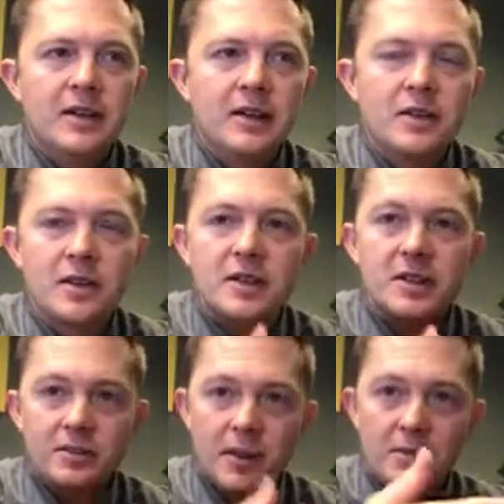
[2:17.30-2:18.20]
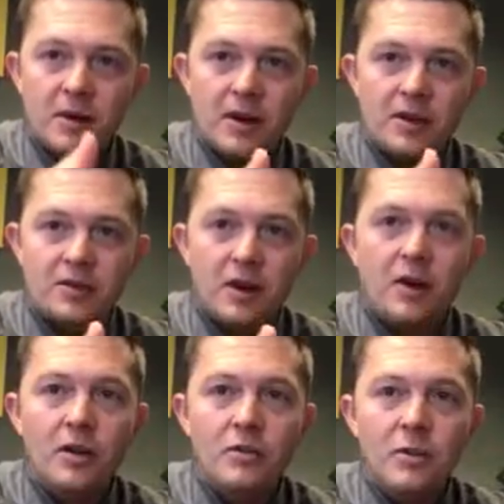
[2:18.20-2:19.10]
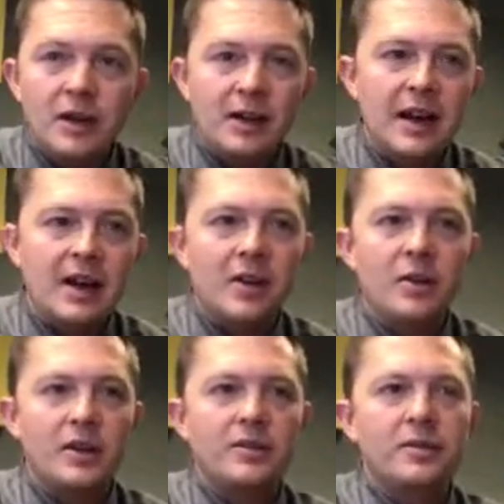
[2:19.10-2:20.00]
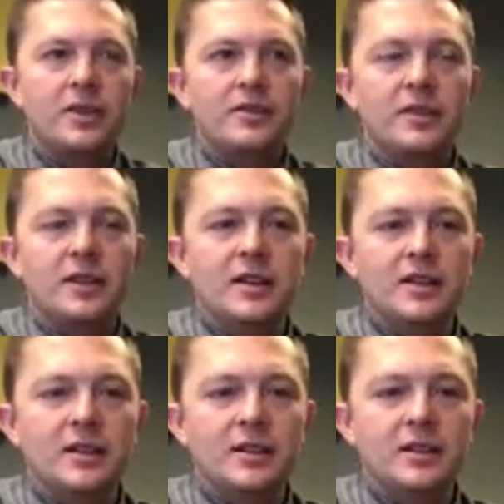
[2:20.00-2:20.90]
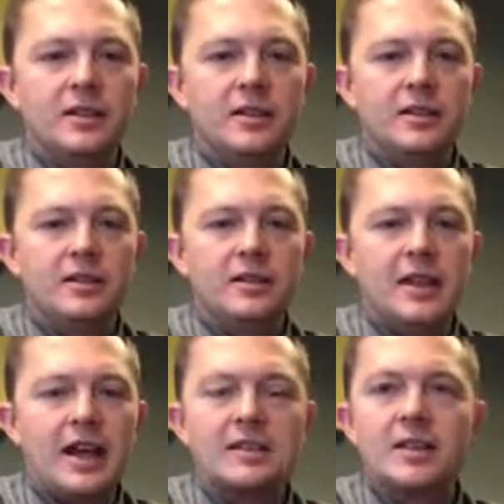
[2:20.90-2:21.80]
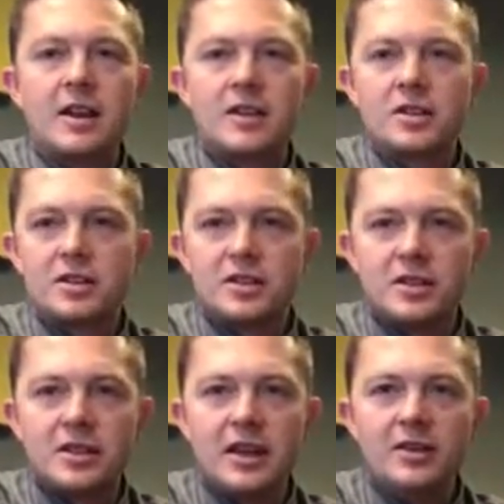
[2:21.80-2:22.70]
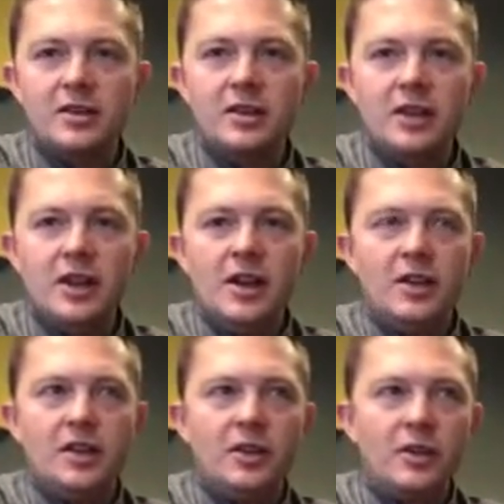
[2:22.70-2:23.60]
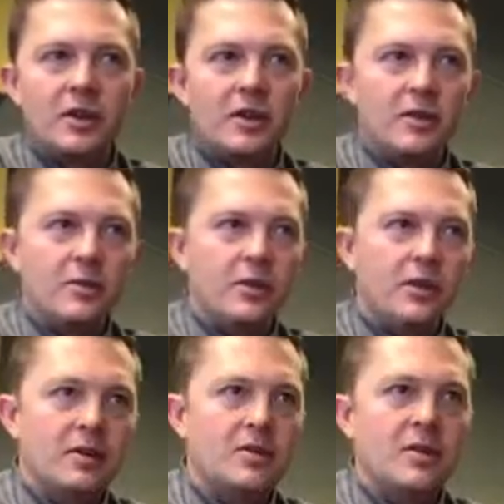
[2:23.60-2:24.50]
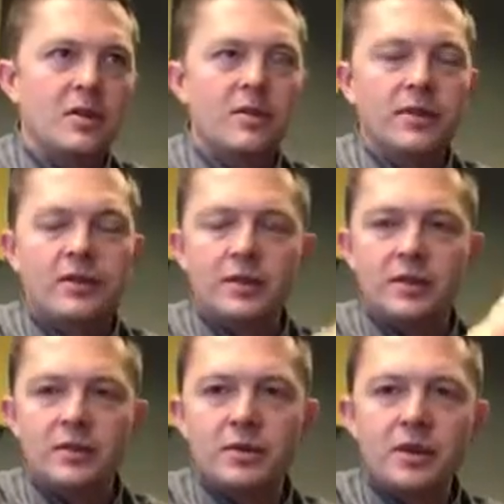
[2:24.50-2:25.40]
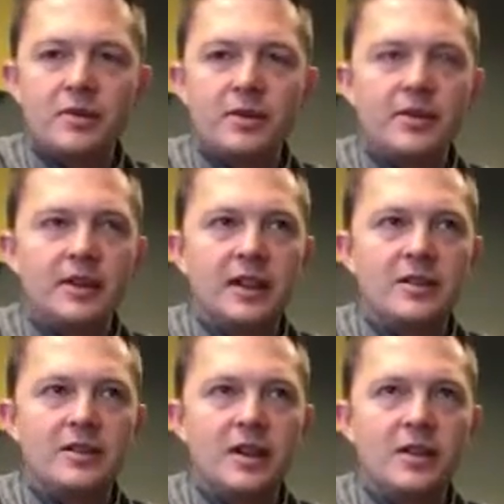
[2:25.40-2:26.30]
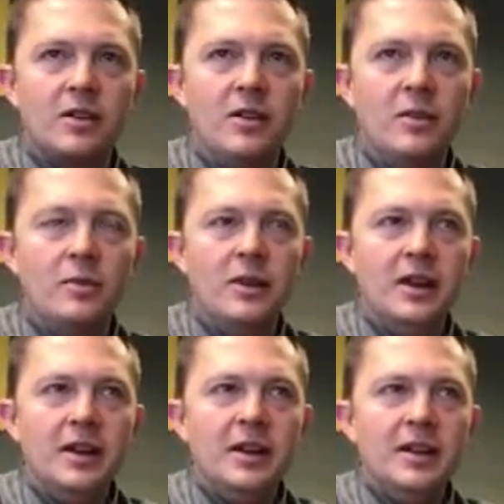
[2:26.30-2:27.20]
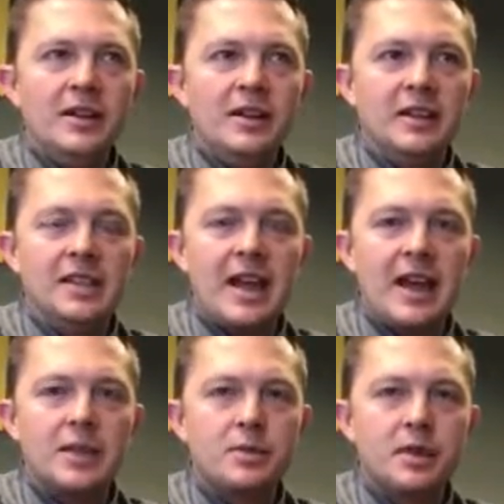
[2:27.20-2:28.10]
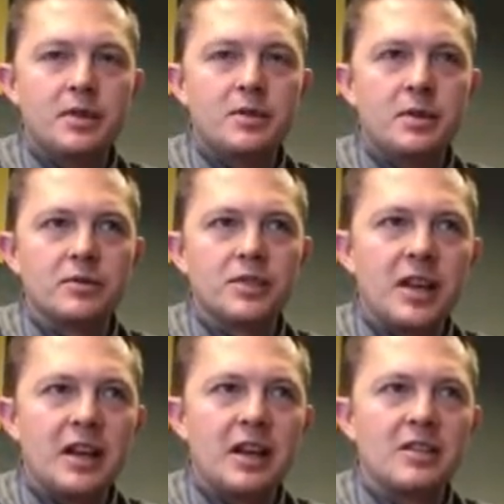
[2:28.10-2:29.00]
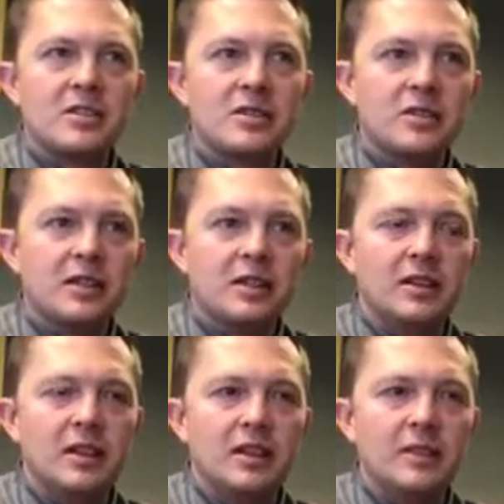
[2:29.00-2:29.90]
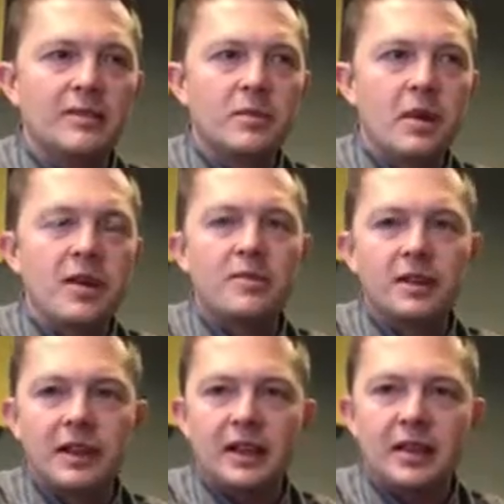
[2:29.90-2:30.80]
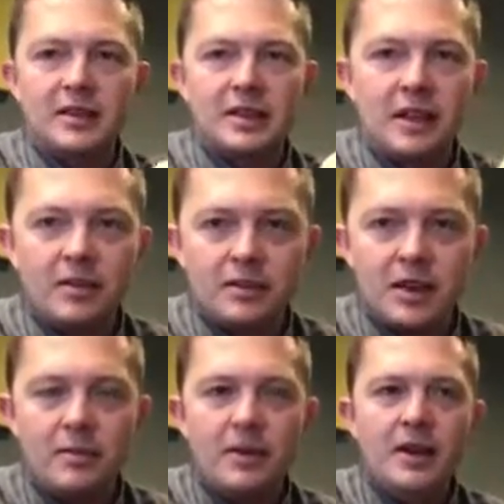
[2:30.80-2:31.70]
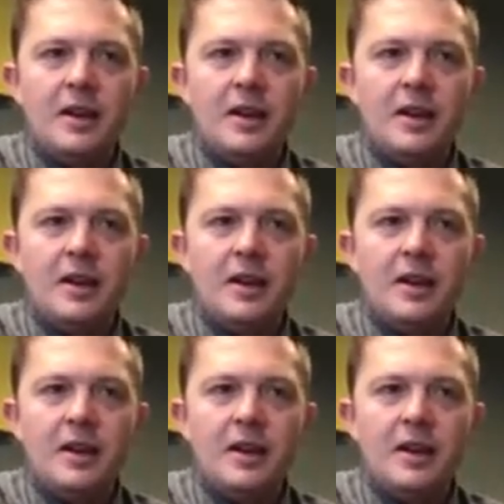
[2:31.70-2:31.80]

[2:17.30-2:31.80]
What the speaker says: increased if you upgraded your home, but now if the tax deduction is just standard, whether you own a $250,000 or $350,000 home, the tax piece won't change. So the benefit that kind of scales up